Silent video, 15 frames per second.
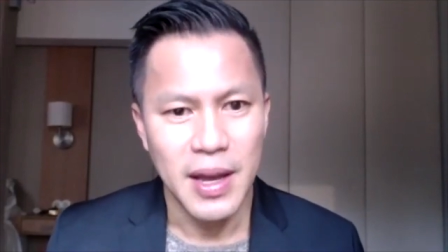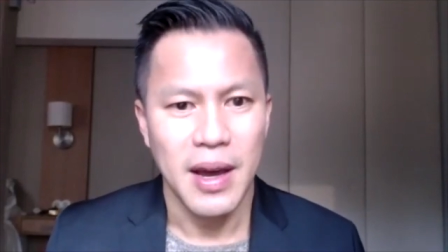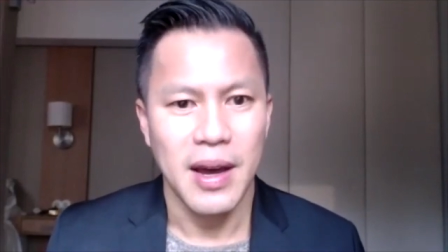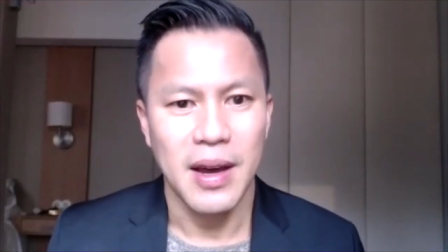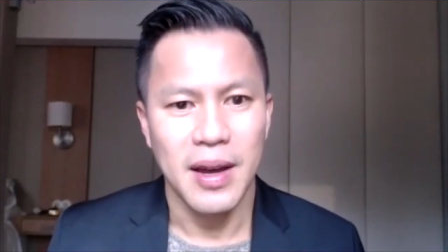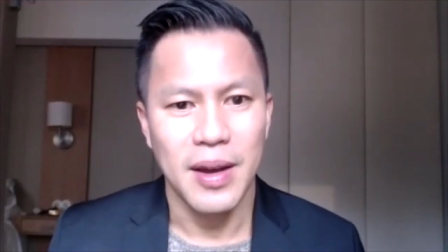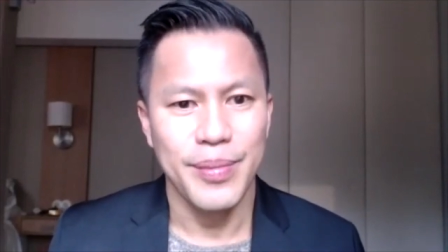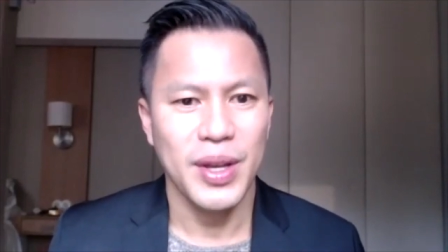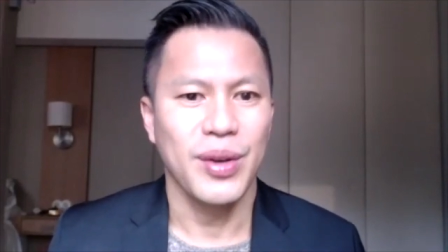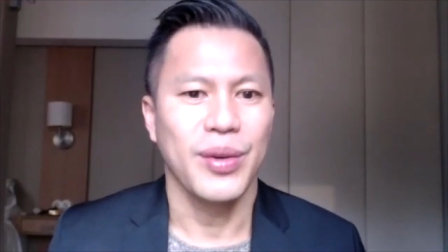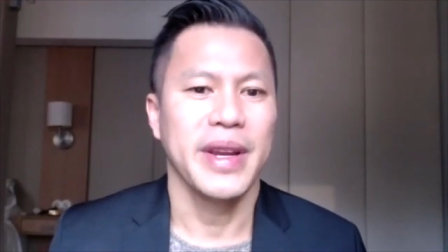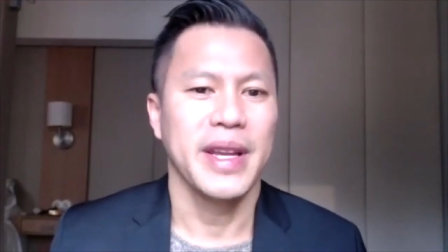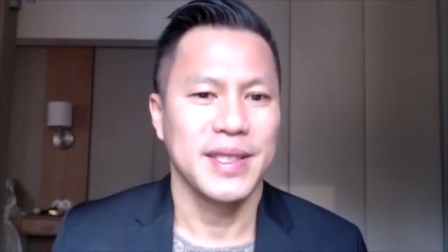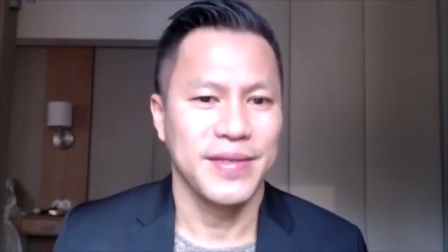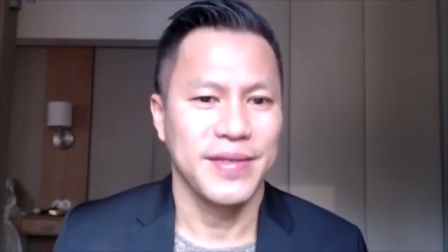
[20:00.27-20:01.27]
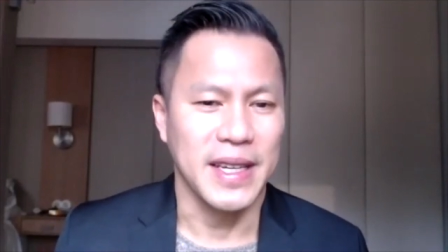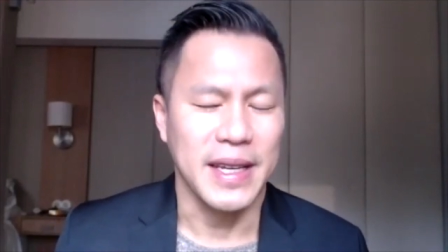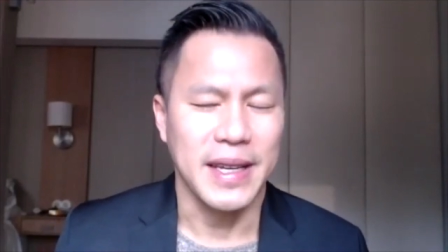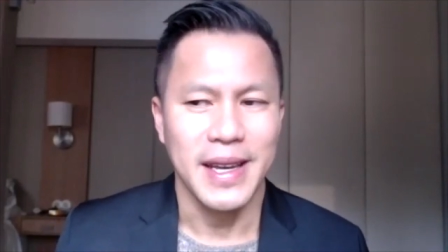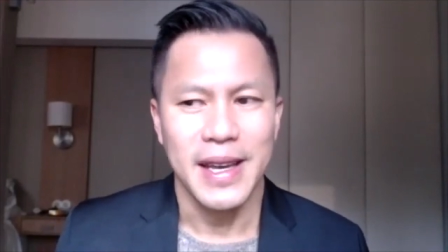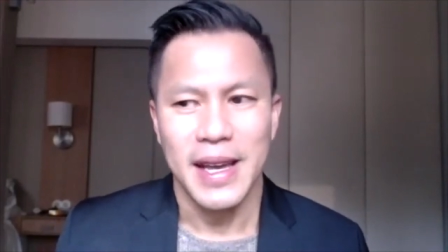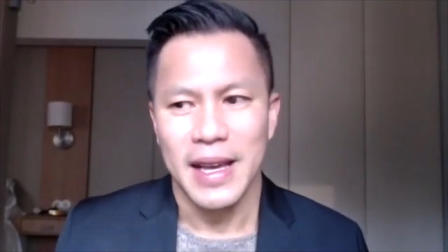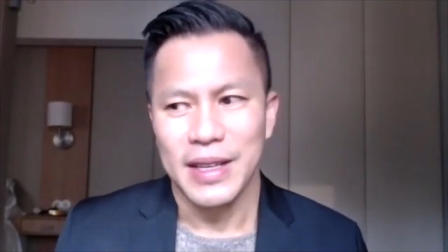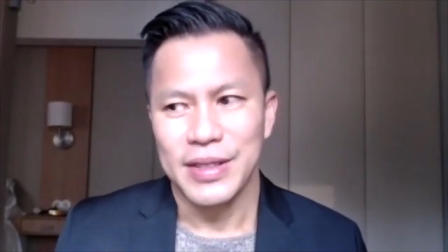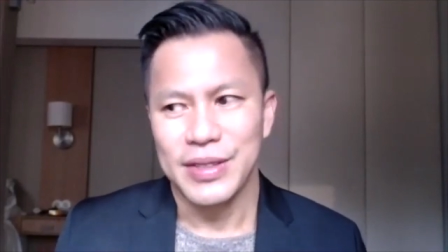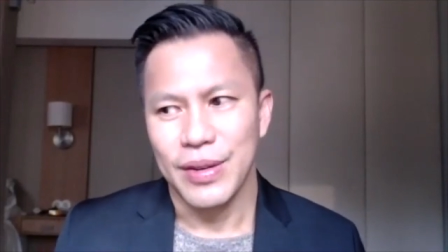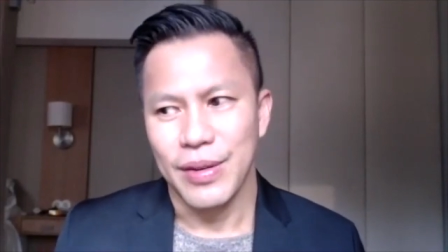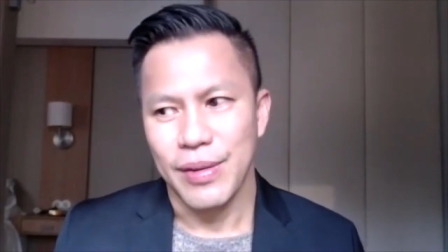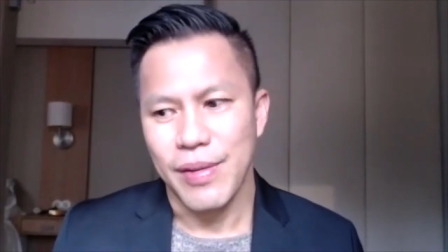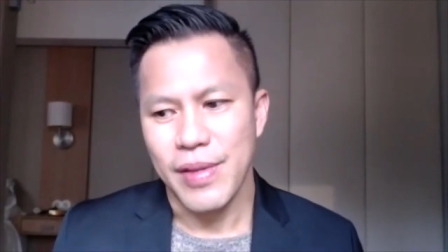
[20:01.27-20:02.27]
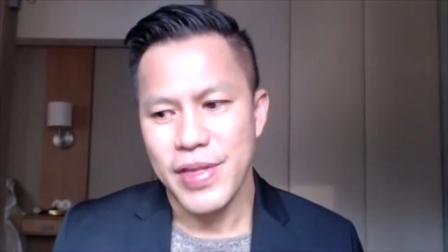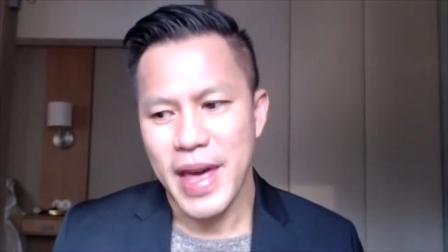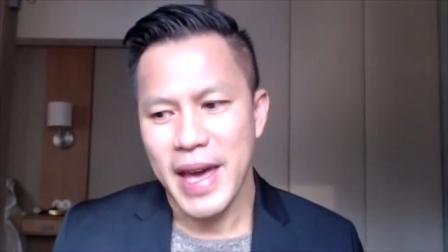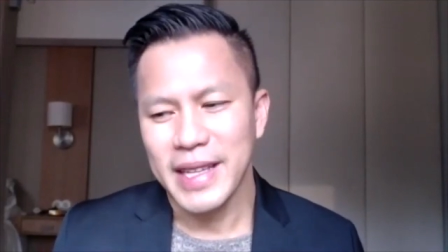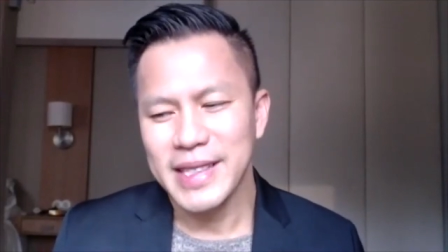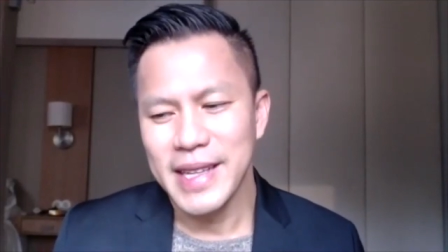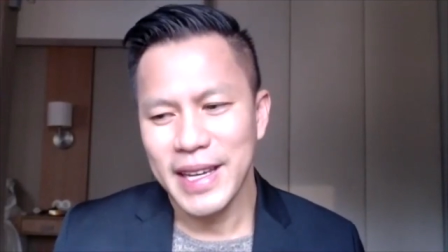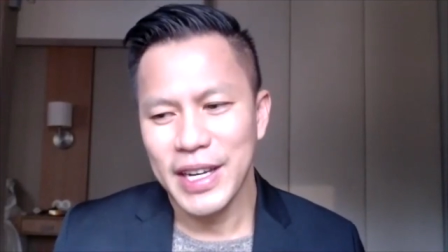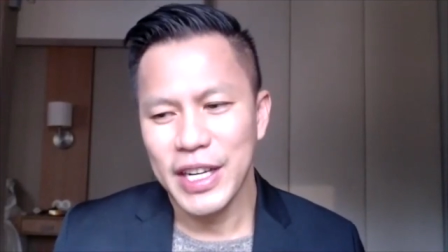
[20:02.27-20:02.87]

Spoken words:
Bitcoin SV. So that's not going to